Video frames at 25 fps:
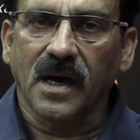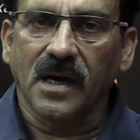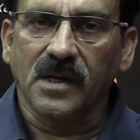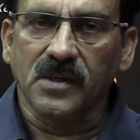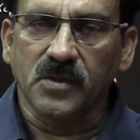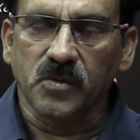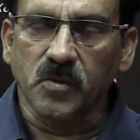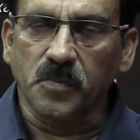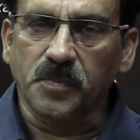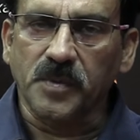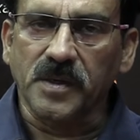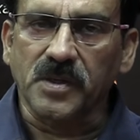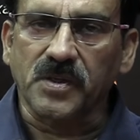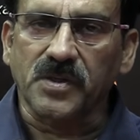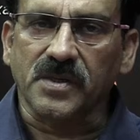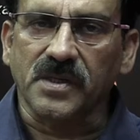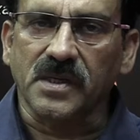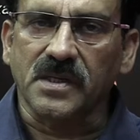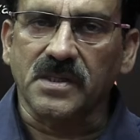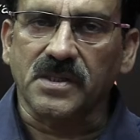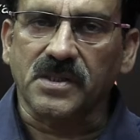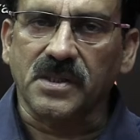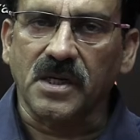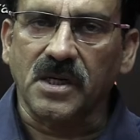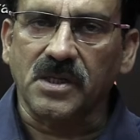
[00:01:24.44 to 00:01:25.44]
UPSC
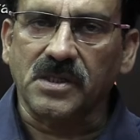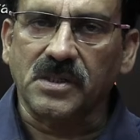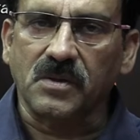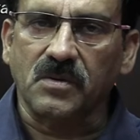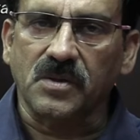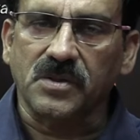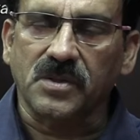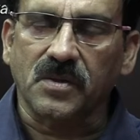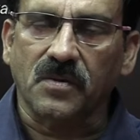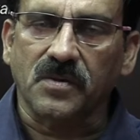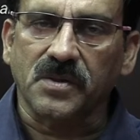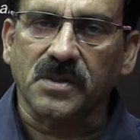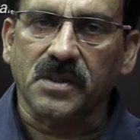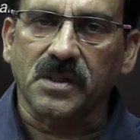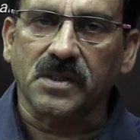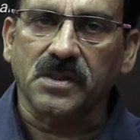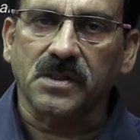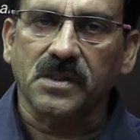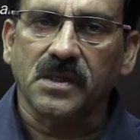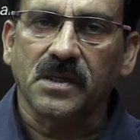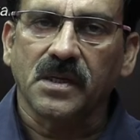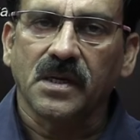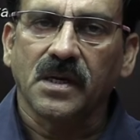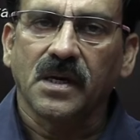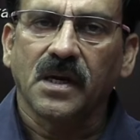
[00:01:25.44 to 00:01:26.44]
and state civil
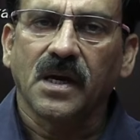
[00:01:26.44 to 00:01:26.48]
services,